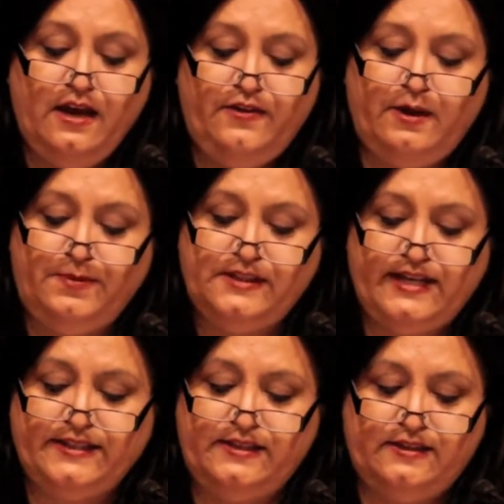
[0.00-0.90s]
that
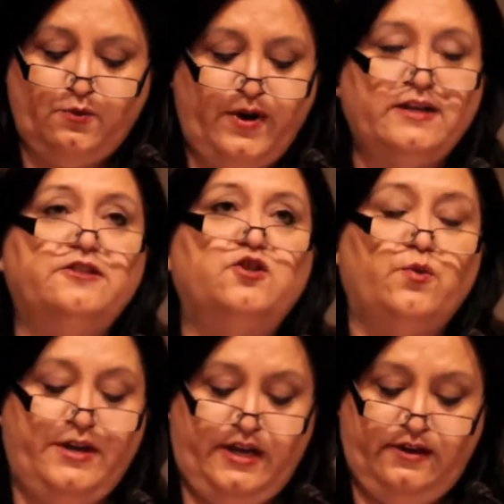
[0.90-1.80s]
possesses the
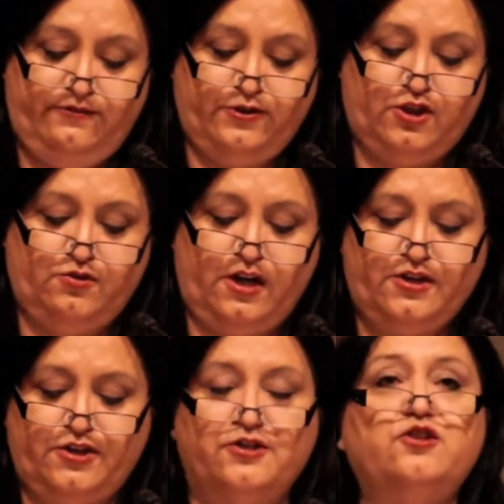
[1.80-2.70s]
regulatory
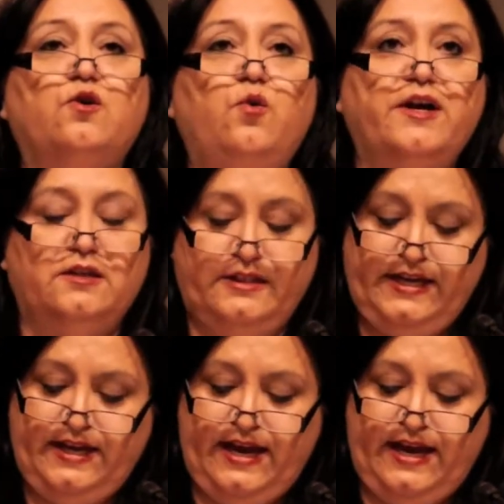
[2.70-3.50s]
infrastructure to quickly